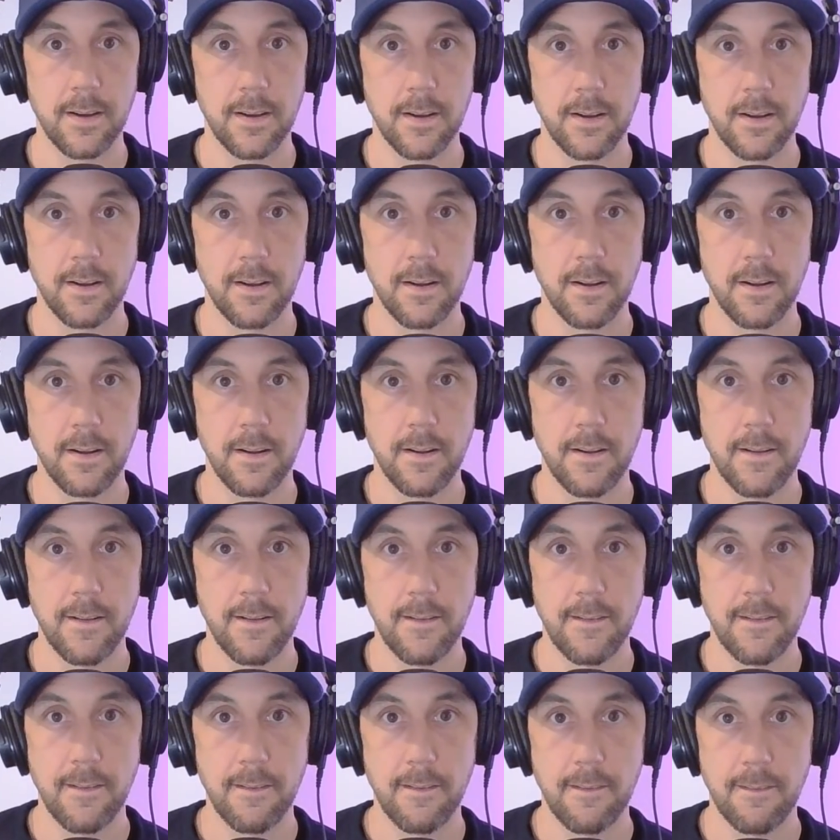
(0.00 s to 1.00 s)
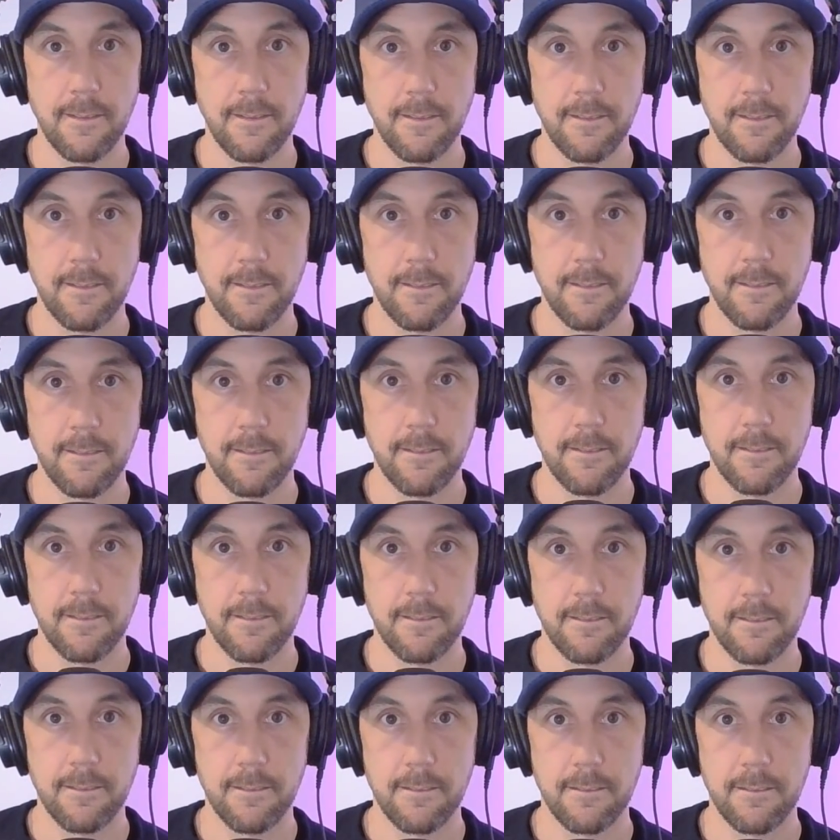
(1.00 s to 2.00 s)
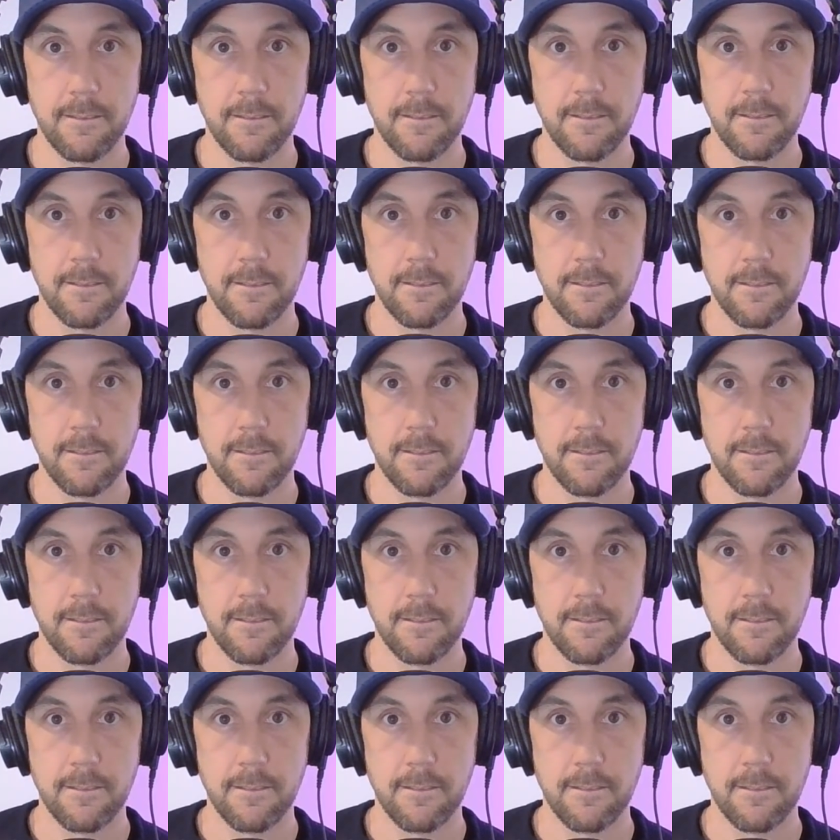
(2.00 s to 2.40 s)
[no speech]